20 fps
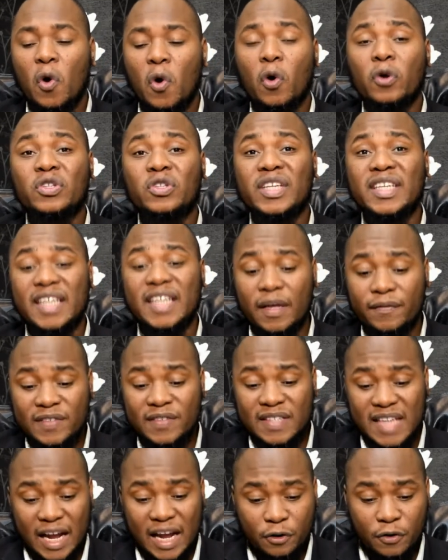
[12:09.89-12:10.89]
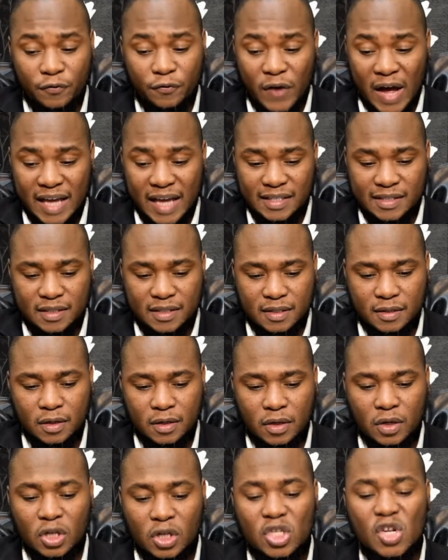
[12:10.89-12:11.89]
or to give
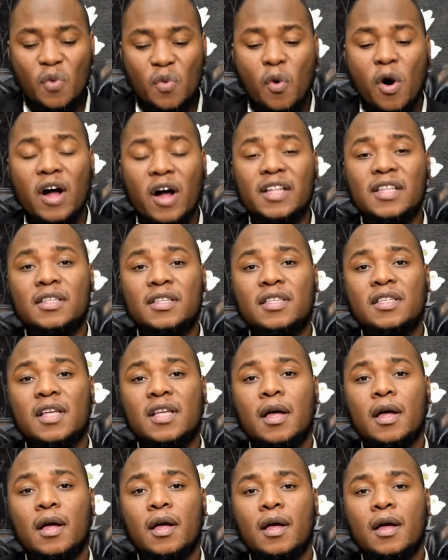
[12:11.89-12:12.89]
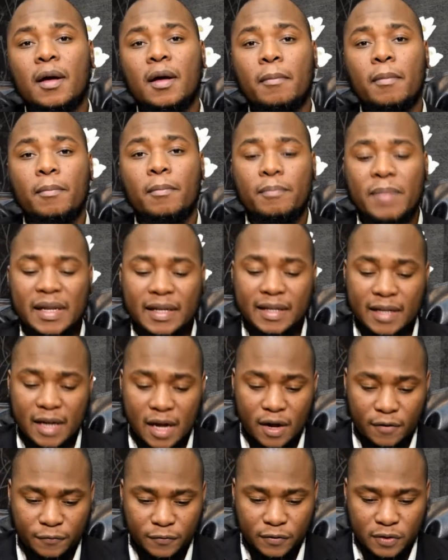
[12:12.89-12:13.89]
sacrifice to one's
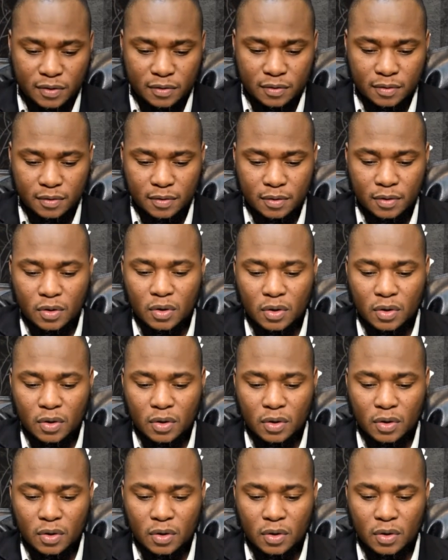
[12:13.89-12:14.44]
beloved